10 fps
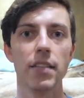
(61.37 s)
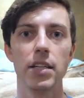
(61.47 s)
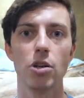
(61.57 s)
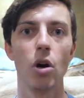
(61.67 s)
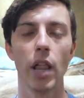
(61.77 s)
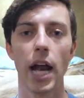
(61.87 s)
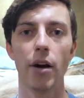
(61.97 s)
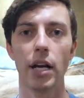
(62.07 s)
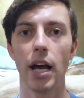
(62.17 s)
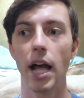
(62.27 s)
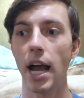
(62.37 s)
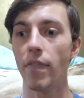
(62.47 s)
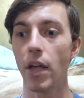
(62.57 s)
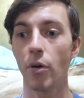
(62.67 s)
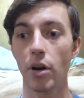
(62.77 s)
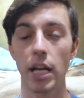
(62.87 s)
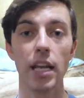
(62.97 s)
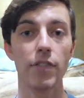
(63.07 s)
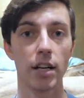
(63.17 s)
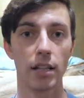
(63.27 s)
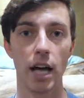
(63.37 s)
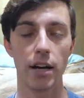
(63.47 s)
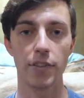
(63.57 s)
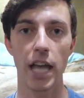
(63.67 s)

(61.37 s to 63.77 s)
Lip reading: in this whole area, and there were even a lot of